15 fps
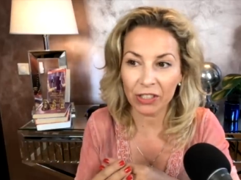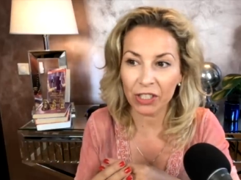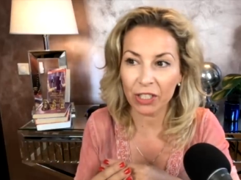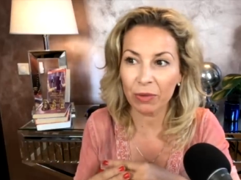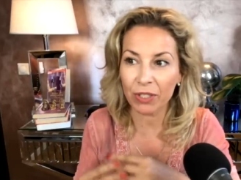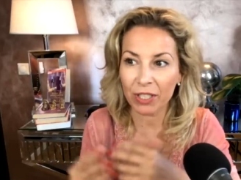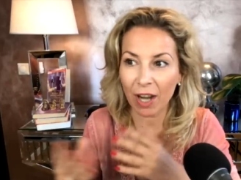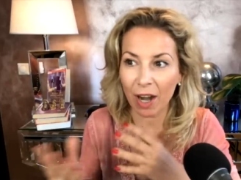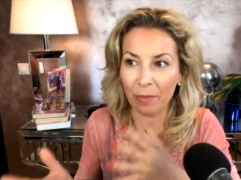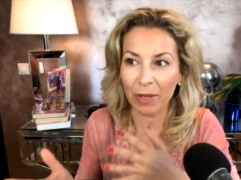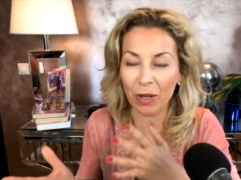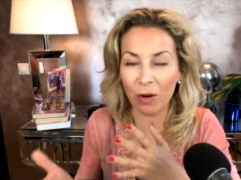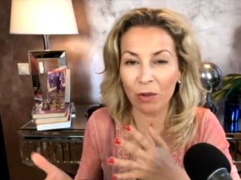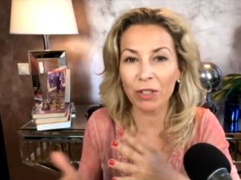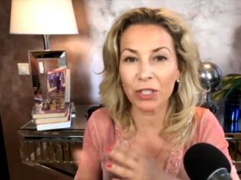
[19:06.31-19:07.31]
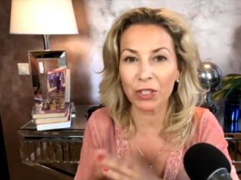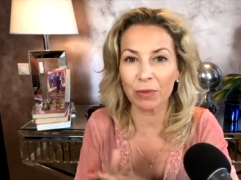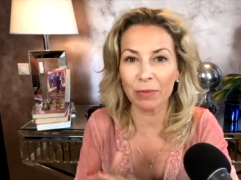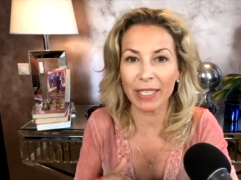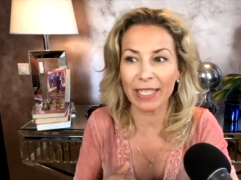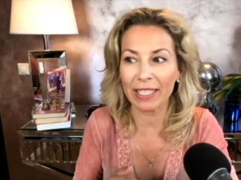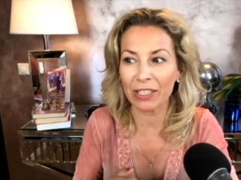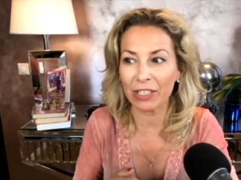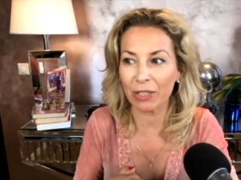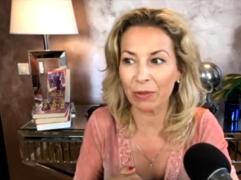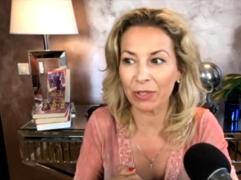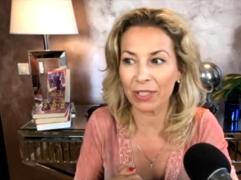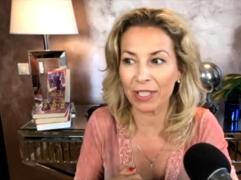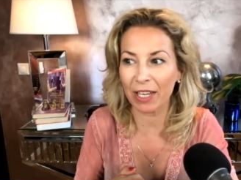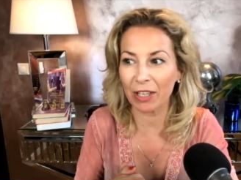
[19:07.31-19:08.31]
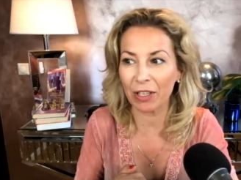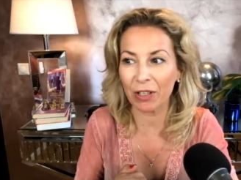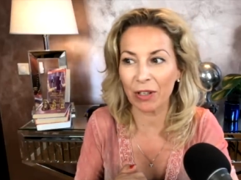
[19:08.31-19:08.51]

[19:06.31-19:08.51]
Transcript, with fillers: she was coming over to me and she was like,